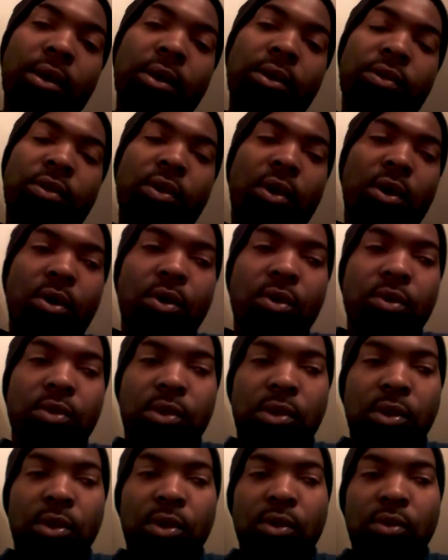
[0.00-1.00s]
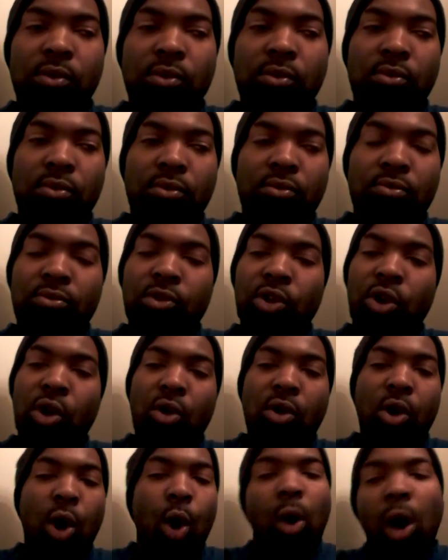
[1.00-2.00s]
So to,
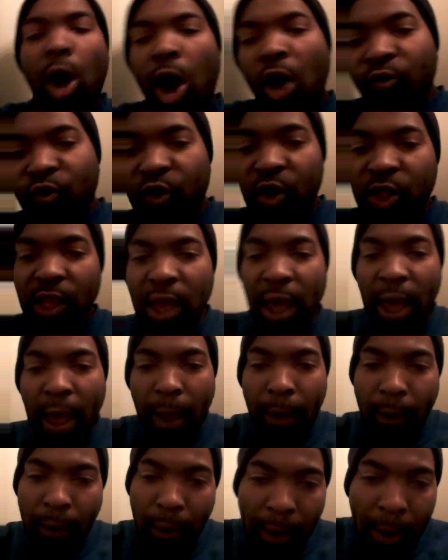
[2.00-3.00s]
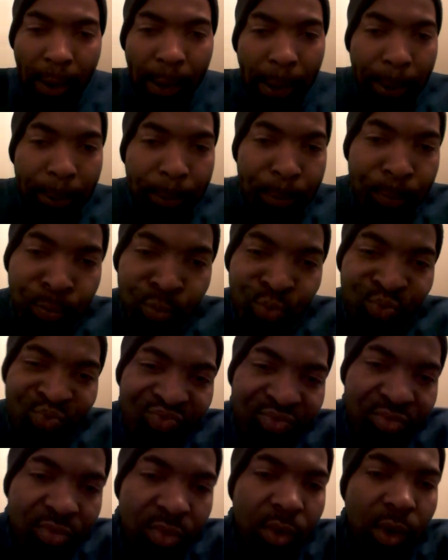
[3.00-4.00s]
go off of that,
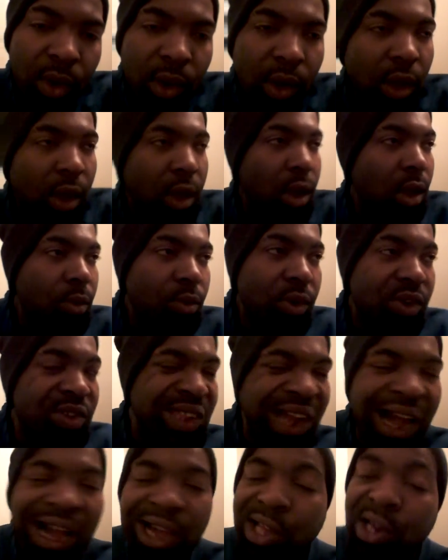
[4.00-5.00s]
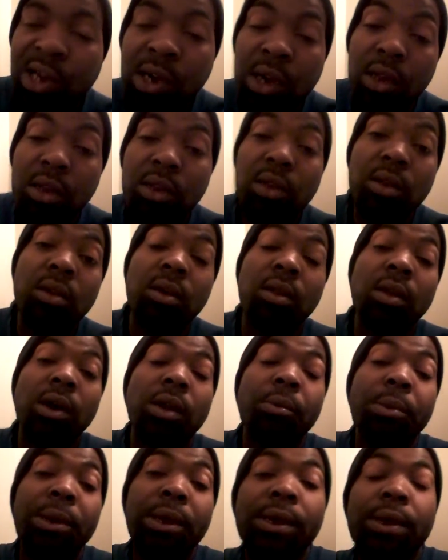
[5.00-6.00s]
it was not good. You know
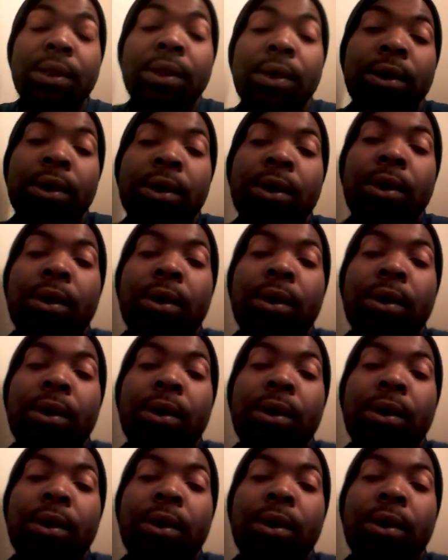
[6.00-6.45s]
what I mean?